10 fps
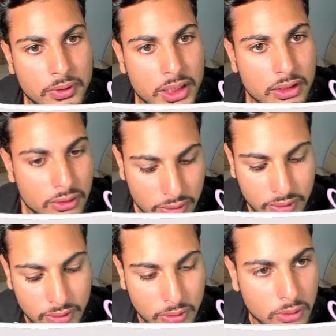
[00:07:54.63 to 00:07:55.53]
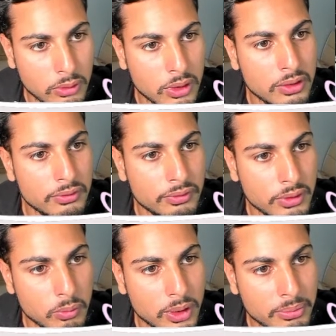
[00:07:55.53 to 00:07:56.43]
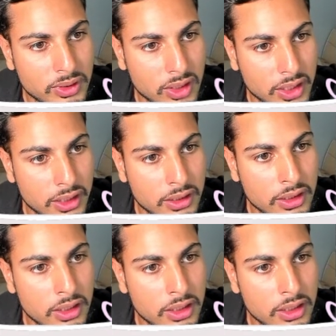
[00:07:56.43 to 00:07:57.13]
I go to the website,